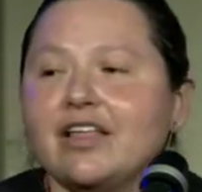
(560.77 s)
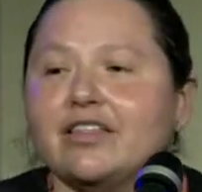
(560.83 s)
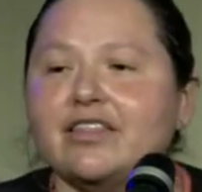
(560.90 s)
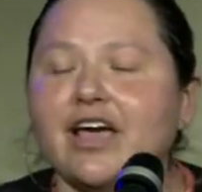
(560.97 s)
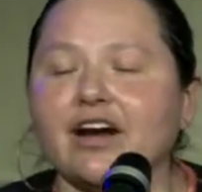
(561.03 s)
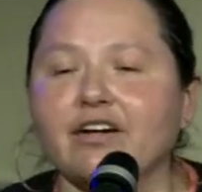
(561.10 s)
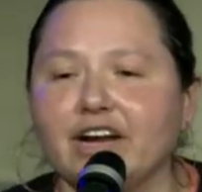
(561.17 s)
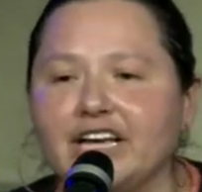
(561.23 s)

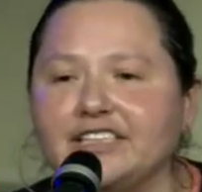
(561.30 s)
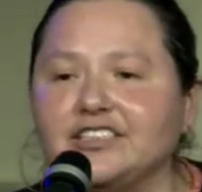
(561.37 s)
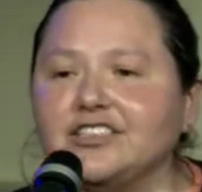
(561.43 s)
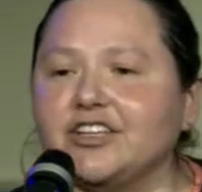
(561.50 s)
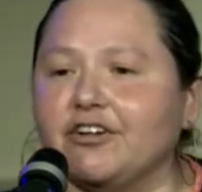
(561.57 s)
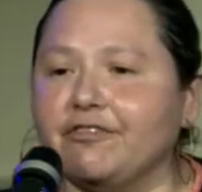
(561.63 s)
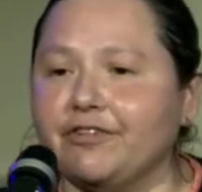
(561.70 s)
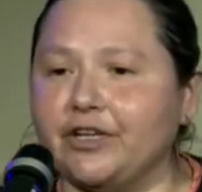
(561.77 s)
"There is
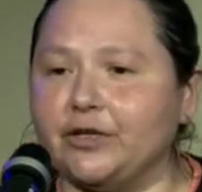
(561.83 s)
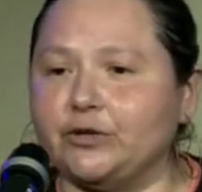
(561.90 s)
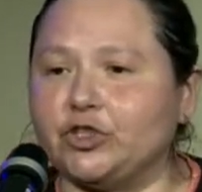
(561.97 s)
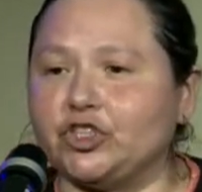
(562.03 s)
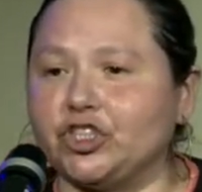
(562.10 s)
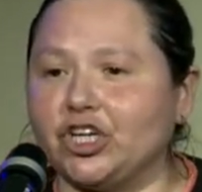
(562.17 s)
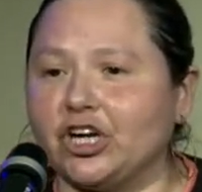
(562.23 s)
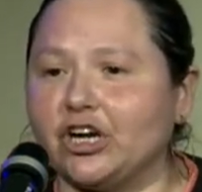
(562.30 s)
no
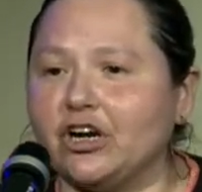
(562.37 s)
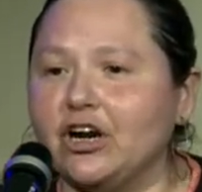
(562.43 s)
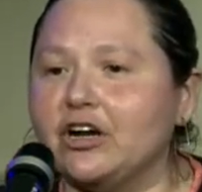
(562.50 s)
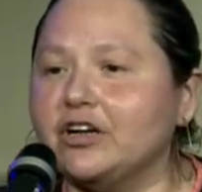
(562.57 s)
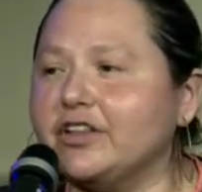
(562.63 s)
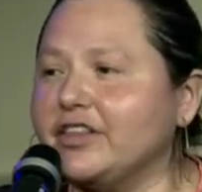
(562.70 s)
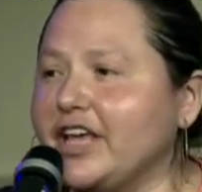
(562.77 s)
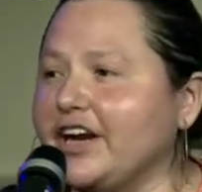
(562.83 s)
future,
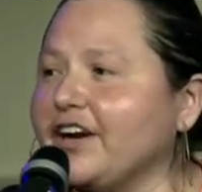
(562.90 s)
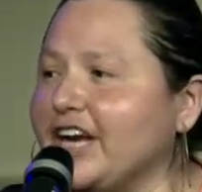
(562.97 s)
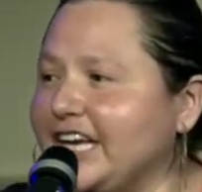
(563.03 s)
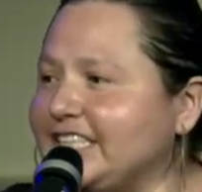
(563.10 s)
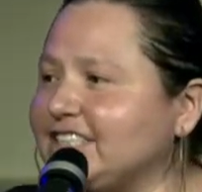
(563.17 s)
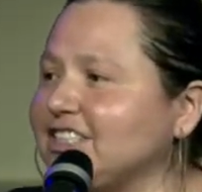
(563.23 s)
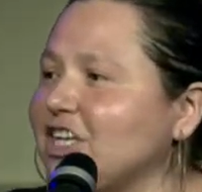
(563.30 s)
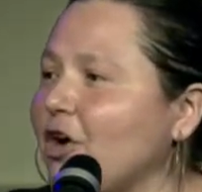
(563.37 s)
there
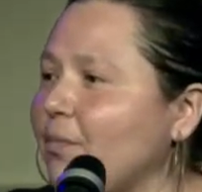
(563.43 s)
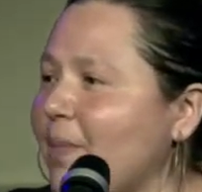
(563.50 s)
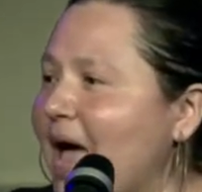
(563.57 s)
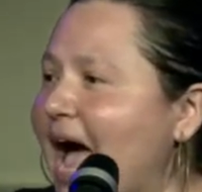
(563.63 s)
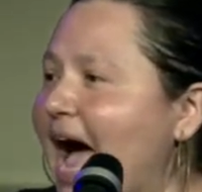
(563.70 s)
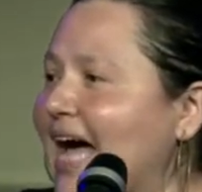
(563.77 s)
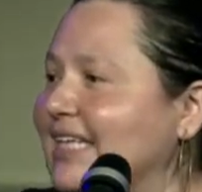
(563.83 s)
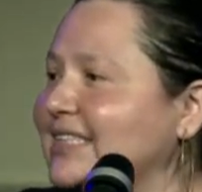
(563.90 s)
is no
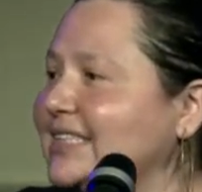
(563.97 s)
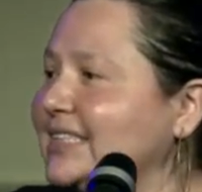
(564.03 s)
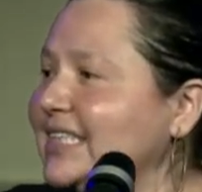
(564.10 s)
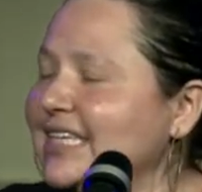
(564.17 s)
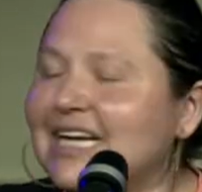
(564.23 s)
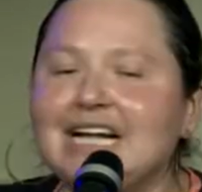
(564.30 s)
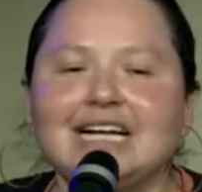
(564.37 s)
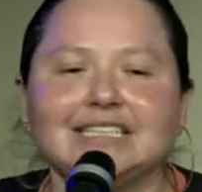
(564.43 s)
past.
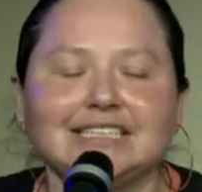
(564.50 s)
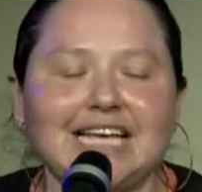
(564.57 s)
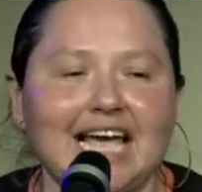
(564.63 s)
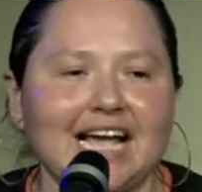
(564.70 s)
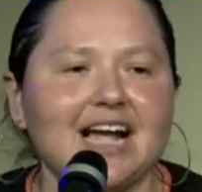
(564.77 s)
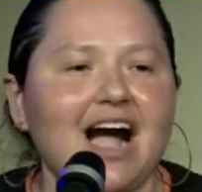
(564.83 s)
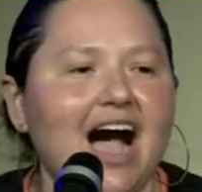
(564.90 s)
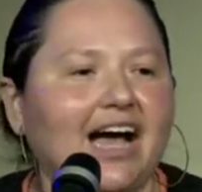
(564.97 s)

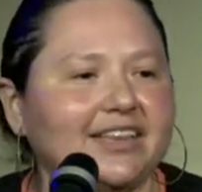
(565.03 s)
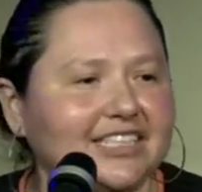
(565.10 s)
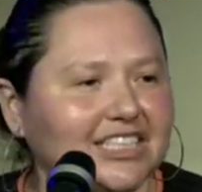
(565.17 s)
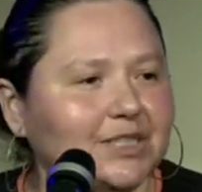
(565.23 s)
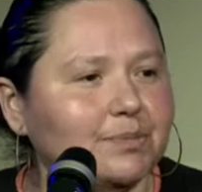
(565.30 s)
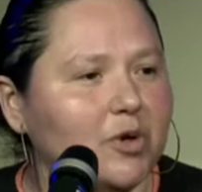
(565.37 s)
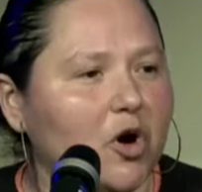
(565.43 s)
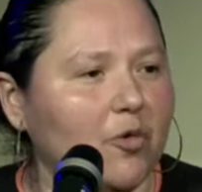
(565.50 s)
Thank God
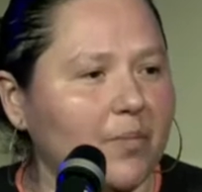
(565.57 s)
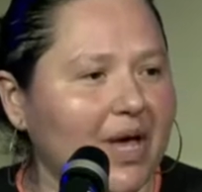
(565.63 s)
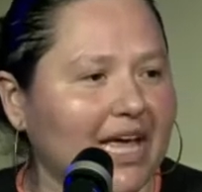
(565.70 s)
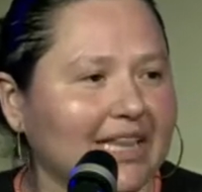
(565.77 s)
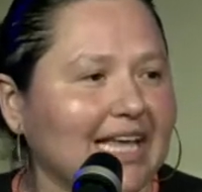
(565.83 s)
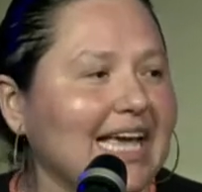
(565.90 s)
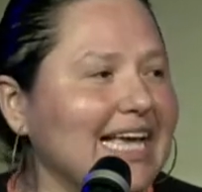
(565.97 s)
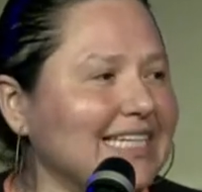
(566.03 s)
this
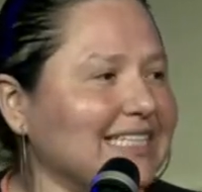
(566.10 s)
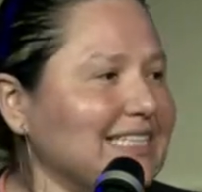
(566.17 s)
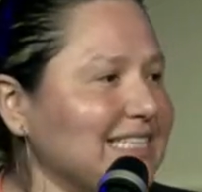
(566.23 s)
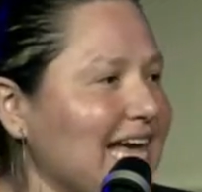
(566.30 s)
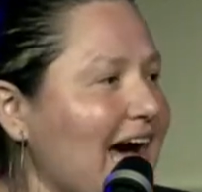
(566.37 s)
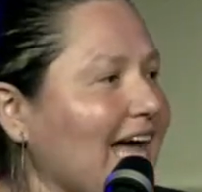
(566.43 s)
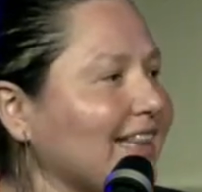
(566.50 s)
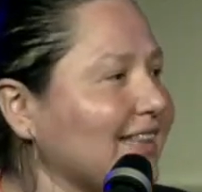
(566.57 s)
moment is
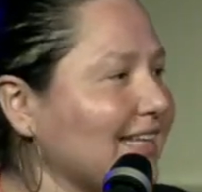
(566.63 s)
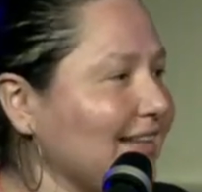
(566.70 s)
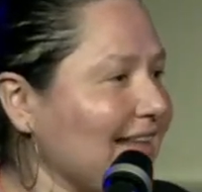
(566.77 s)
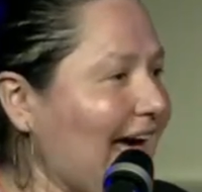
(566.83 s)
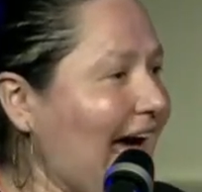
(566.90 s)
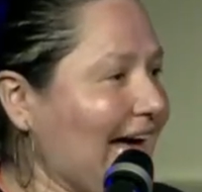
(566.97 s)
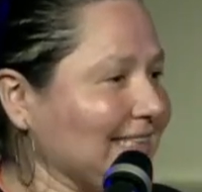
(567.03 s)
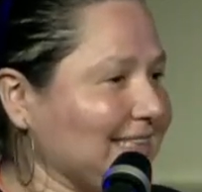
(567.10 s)
not the
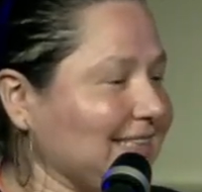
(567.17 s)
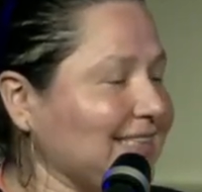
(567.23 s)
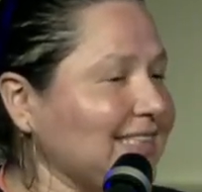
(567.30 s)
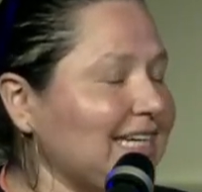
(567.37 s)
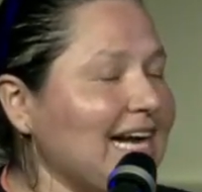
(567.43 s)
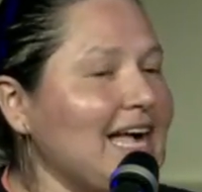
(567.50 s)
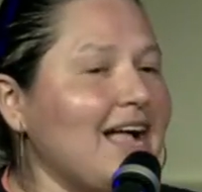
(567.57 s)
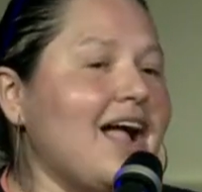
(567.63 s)
last."
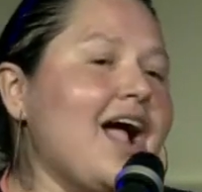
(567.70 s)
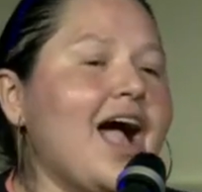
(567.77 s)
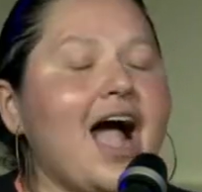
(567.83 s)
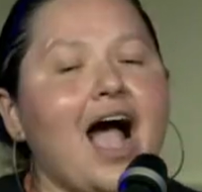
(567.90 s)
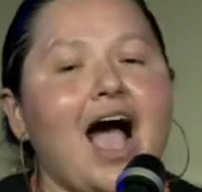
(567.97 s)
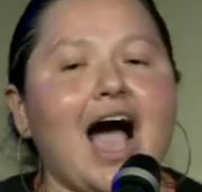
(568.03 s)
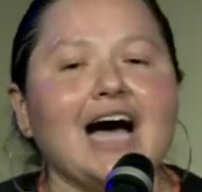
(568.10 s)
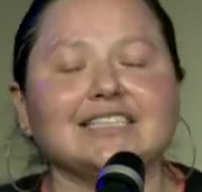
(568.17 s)

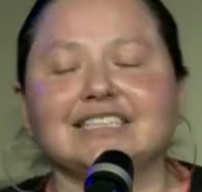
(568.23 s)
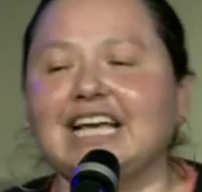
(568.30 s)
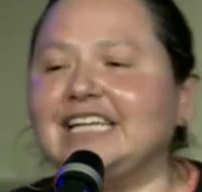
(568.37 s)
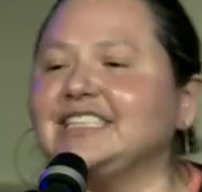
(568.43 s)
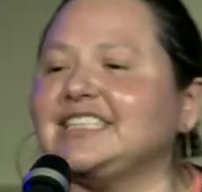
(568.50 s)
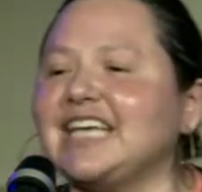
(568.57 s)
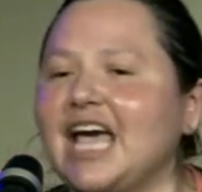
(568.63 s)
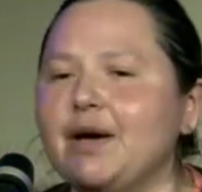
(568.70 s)
As the
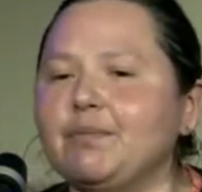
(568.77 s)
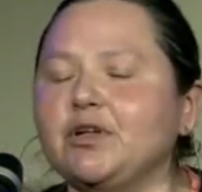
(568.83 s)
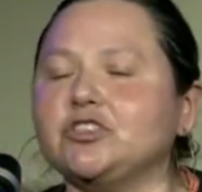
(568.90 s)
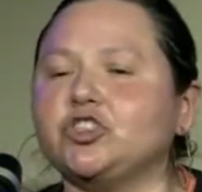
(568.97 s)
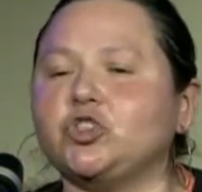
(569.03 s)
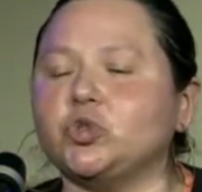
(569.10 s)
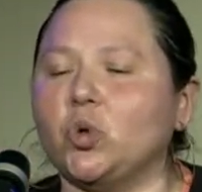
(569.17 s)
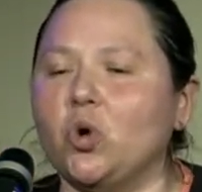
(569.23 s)
ensemble
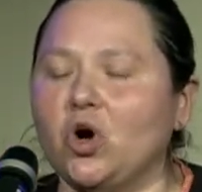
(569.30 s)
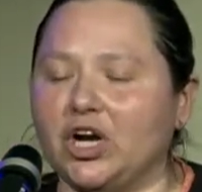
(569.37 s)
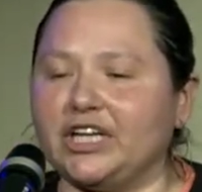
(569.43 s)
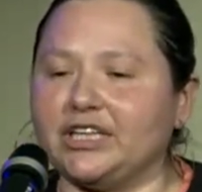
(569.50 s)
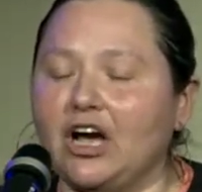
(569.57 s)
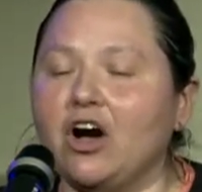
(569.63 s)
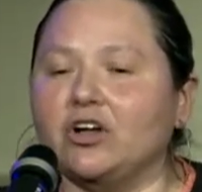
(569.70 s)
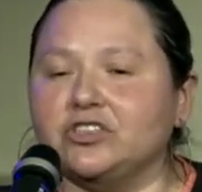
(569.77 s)

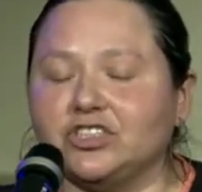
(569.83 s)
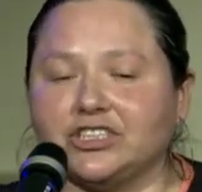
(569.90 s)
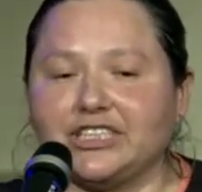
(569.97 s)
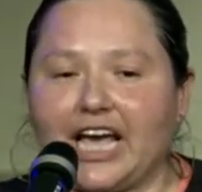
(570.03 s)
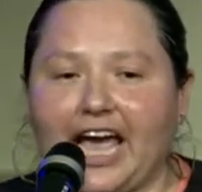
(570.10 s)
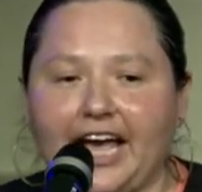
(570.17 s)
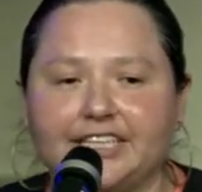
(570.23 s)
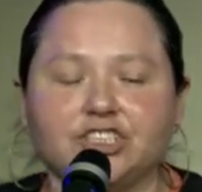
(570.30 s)
joined on
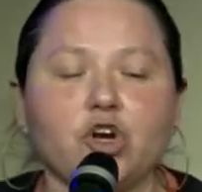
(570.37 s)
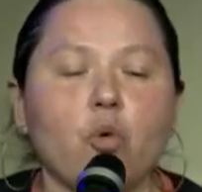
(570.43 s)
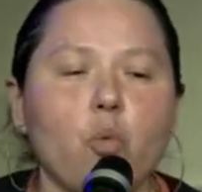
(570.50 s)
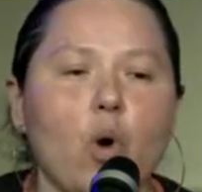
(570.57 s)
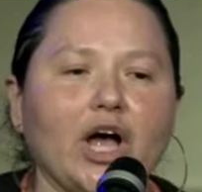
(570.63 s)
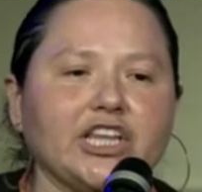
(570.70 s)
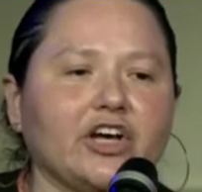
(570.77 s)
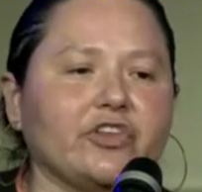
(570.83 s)
stage,
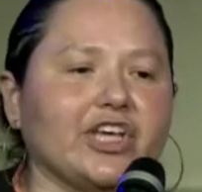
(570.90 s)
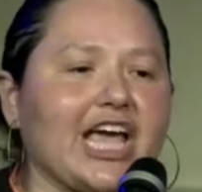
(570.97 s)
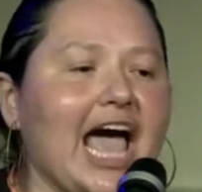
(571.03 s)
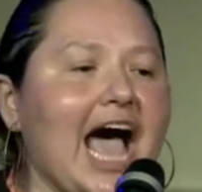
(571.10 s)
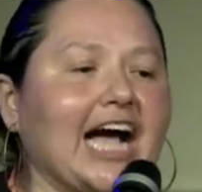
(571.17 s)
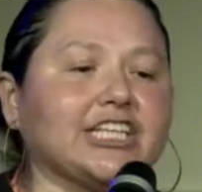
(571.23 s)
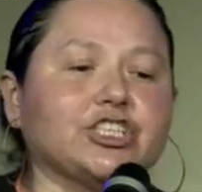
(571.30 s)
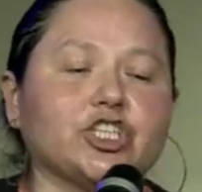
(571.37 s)
one of the
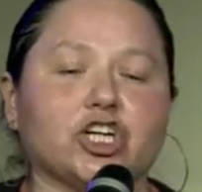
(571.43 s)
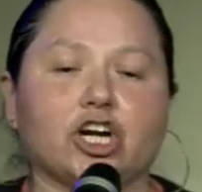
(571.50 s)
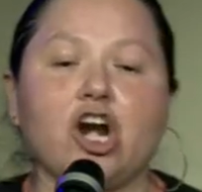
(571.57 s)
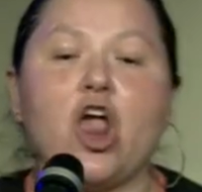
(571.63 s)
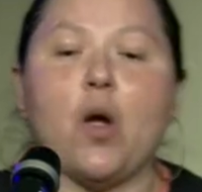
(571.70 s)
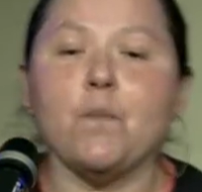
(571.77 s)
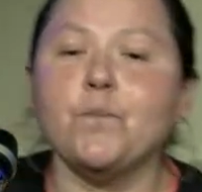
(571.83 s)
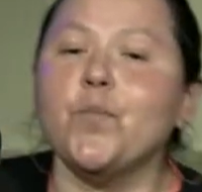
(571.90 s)
actors
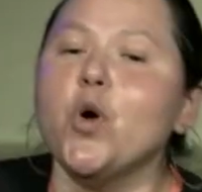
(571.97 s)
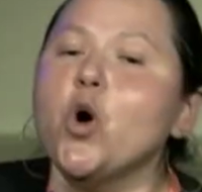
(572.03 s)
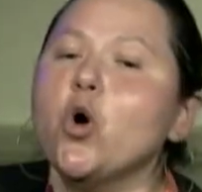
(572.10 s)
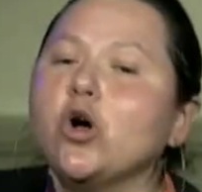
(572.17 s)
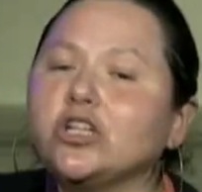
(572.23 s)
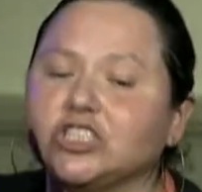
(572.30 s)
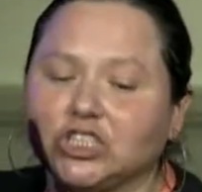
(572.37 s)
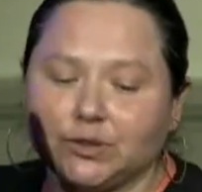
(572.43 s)

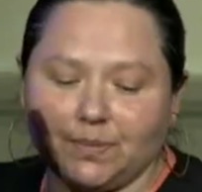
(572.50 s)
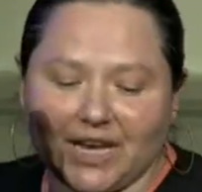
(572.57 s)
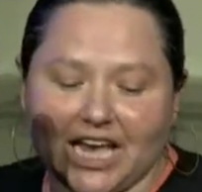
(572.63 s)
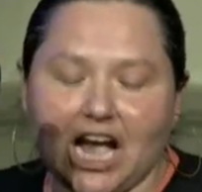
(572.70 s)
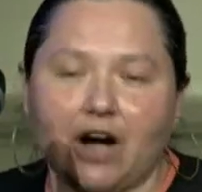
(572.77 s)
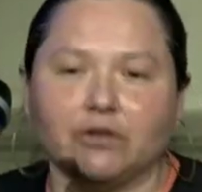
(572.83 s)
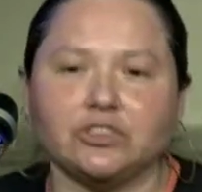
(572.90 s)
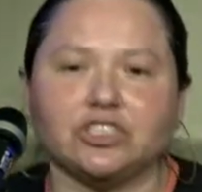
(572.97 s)
pulls me
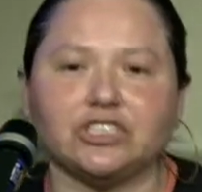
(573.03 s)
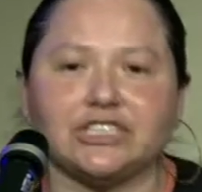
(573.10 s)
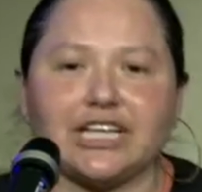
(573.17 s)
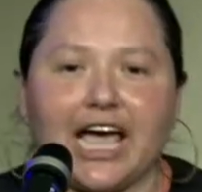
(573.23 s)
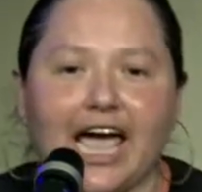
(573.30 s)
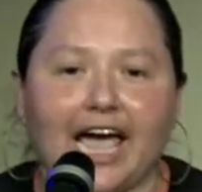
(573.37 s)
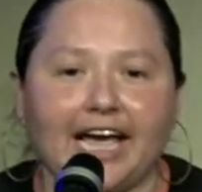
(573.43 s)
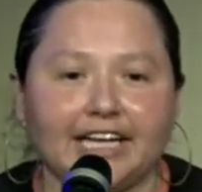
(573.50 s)
on
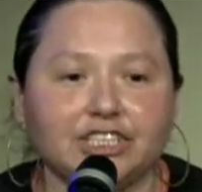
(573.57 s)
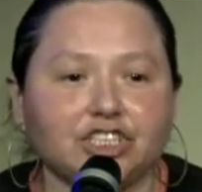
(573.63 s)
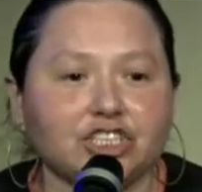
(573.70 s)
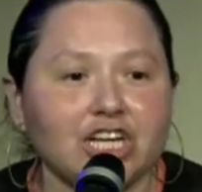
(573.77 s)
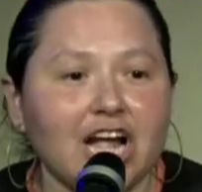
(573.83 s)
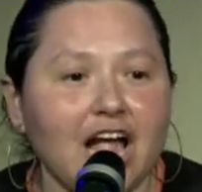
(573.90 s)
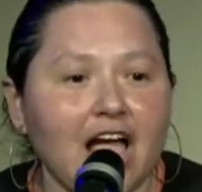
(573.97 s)
stage,